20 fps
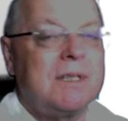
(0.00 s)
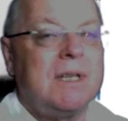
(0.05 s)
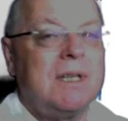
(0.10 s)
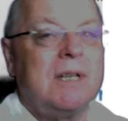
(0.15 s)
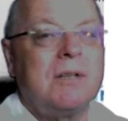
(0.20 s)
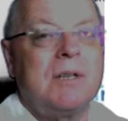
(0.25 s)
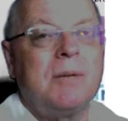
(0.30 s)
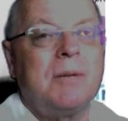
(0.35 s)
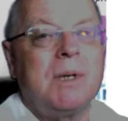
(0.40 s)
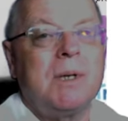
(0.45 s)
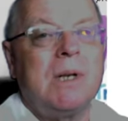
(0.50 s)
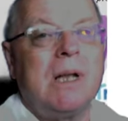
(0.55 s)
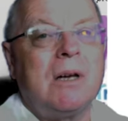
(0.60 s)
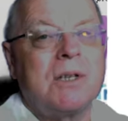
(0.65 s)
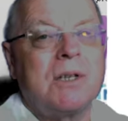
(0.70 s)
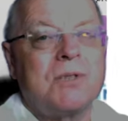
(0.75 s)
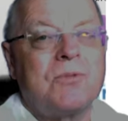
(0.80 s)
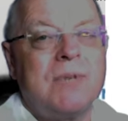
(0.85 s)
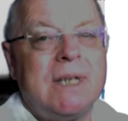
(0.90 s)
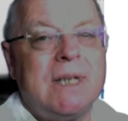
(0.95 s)
You know, nobody
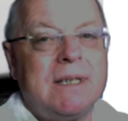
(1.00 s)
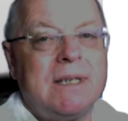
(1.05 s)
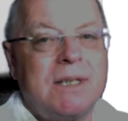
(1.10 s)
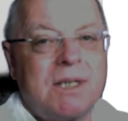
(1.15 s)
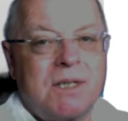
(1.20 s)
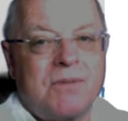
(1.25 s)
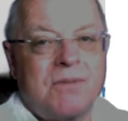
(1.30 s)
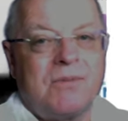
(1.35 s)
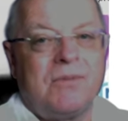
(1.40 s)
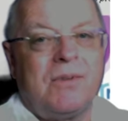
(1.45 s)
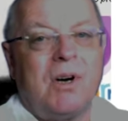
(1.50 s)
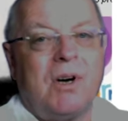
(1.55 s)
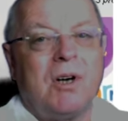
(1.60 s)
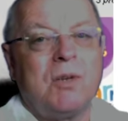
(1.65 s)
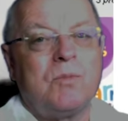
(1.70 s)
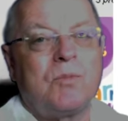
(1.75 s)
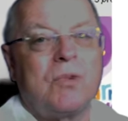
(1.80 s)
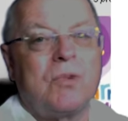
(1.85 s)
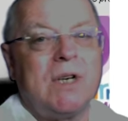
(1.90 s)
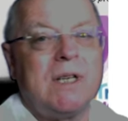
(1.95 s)
likes reading this
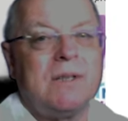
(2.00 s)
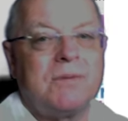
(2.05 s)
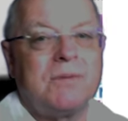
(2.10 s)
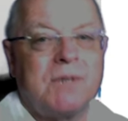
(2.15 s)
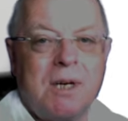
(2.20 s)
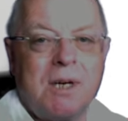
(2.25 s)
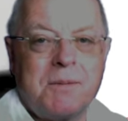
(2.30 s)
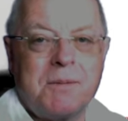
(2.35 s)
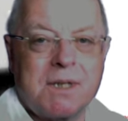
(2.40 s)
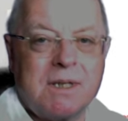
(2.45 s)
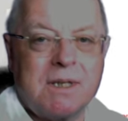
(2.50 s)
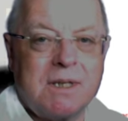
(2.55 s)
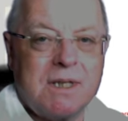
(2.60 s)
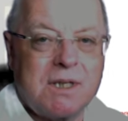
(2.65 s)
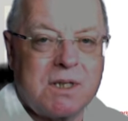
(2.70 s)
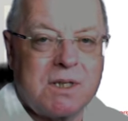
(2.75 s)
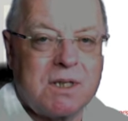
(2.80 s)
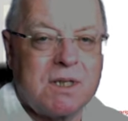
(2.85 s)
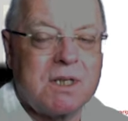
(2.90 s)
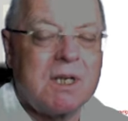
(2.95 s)
fine print of terms and
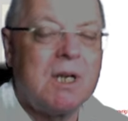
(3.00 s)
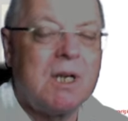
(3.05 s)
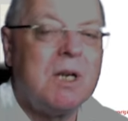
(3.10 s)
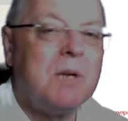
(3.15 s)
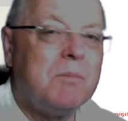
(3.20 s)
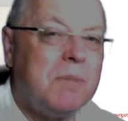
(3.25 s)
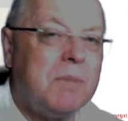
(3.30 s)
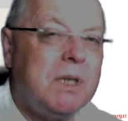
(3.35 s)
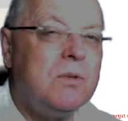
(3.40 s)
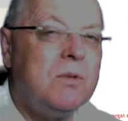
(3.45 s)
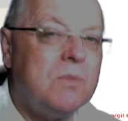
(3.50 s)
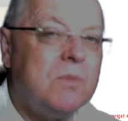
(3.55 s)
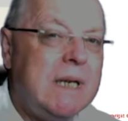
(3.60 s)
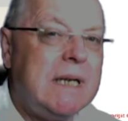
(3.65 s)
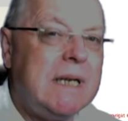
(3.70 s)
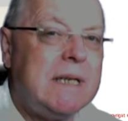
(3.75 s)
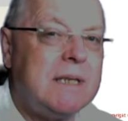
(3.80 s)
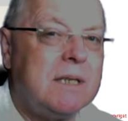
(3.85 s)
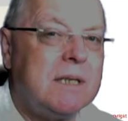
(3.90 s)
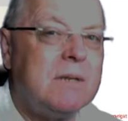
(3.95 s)
conditions, but you
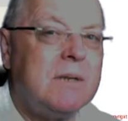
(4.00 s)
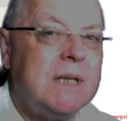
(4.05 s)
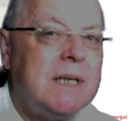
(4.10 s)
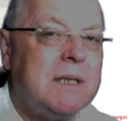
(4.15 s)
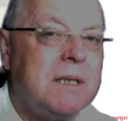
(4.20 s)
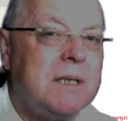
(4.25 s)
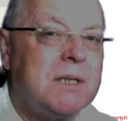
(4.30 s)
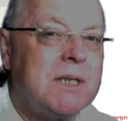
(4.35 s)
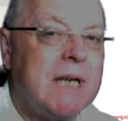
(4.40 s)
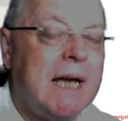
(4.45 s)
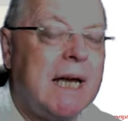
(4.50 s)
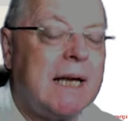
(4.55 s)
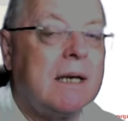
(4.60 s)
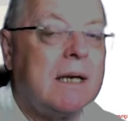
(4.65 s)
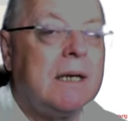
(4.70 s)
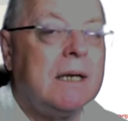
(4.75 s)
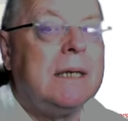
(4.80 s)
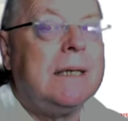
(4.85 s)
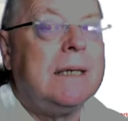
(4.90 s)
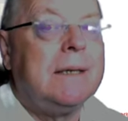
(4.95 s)
really do need to check
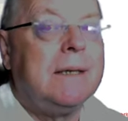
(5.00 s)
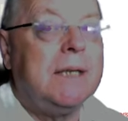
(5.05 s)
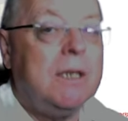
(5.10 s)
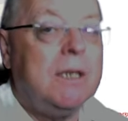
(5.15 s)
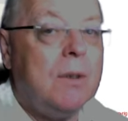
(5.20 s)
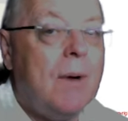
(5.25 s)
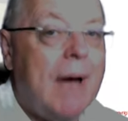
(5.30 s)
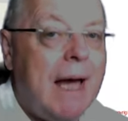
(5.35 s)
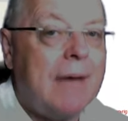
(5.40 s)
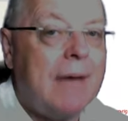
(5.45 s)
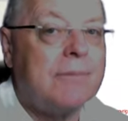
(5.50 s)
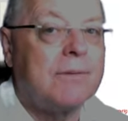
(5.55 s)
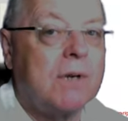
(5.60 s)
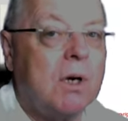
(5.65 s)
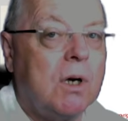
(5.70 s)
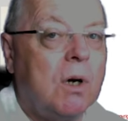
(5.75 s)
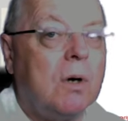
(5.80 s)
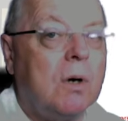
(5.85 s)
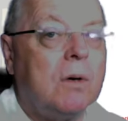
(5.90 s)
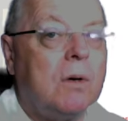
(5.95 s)
that you have
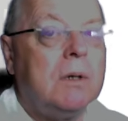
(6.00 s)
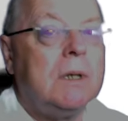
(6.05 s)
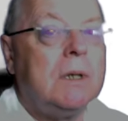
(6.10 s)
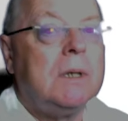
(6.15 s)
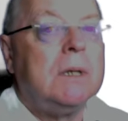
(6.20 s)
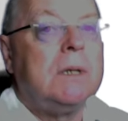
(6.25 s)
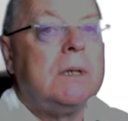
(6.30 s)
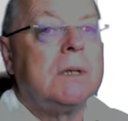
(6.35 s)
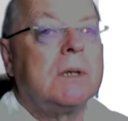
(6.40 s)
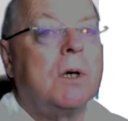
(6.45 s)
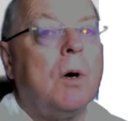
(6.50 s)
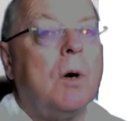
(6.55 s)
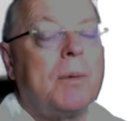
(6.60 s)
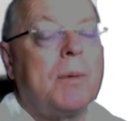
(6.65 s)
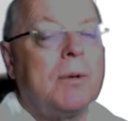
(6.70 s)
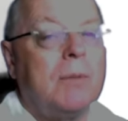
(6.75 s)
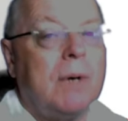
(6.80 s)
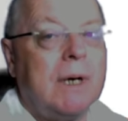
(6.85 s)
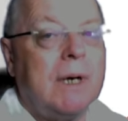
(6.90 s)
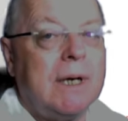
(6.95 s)
got
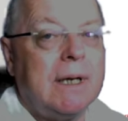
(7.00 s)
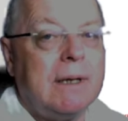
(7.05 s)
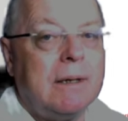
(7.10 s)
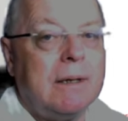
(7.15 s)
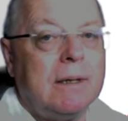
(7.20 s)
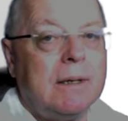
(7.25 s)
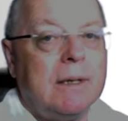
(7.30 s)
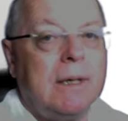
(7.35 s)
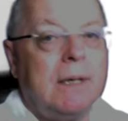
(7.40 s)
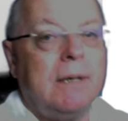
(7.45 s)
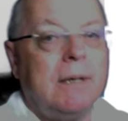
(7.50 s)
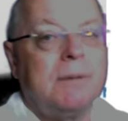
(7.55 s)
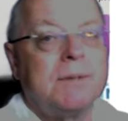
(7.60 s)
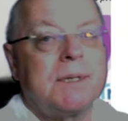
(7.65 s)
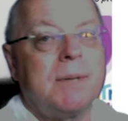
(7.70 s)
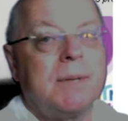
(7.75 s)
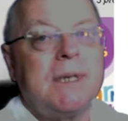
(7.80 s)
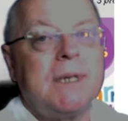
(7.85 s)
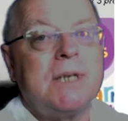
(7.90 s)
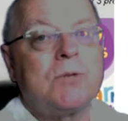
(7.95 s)
copyright.
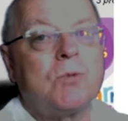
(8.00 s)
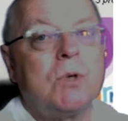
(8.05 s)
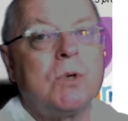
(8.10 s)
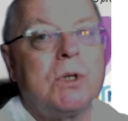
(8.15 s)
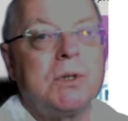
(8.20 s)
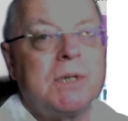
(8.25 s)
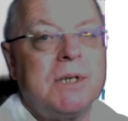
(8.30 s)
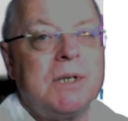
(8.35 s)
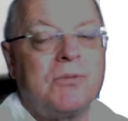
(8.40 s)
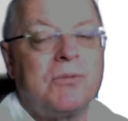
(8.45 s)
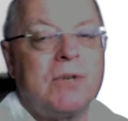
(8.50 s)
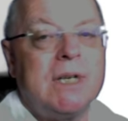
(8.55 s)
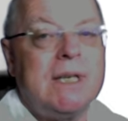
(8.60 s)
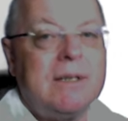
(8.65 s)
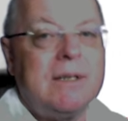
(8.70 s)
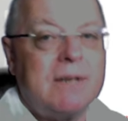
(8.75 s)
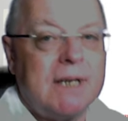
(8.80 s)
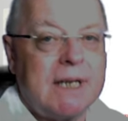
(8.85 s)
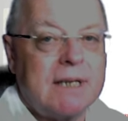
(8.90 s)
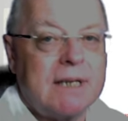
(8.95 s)
Some of these royalty free
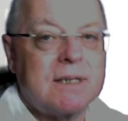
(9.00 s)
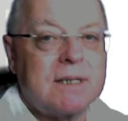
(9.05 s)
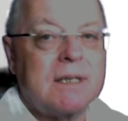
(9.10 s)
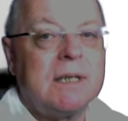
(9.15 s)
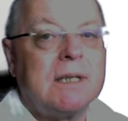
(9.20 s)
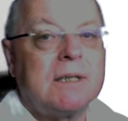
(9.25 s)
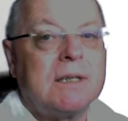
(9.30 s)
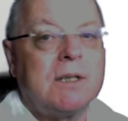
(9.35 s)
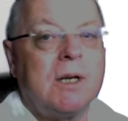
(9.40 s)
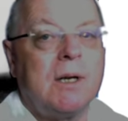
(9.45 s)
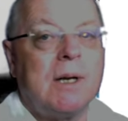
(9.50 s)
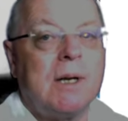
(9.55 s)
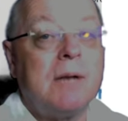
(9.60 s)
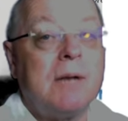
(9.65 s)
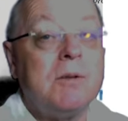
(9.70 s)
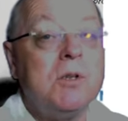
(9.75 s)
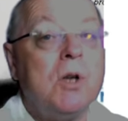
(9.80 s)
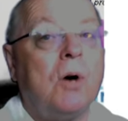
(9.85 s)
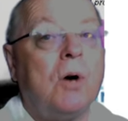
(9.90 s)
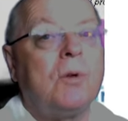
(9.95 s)
things turn
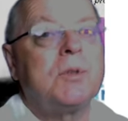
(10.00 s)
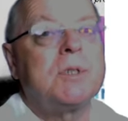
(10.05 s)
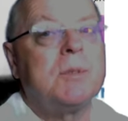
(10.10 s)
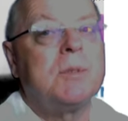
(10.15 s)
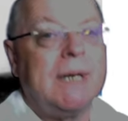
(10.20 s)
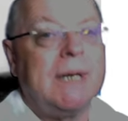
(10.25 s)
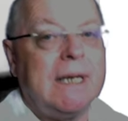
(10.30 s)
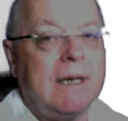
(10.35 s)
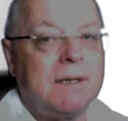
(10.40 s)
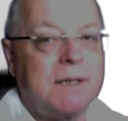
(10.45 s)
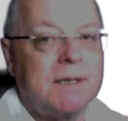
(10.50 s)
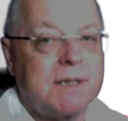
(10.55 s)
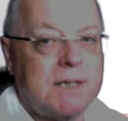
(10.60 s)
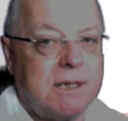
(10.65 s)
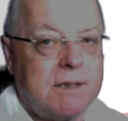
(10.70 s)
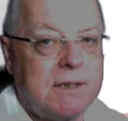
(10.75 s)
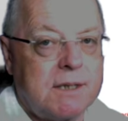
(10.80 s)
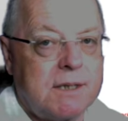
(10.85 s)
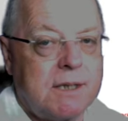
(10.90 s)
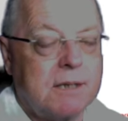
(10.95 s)
out not to be, under
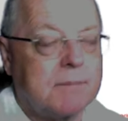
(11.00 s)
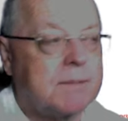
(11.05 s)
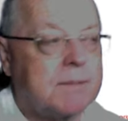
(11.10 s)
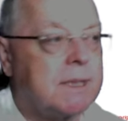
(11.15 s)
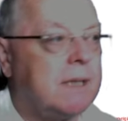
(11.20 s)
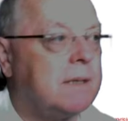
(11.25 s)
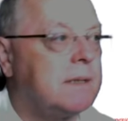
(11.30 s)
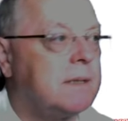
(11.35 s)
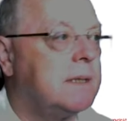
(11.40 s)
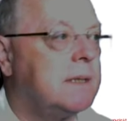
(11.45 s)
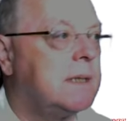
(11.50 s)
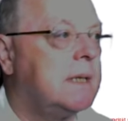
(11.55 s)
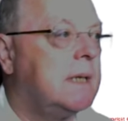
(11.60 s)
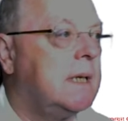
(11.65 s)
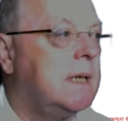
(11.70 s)
certain circumstances.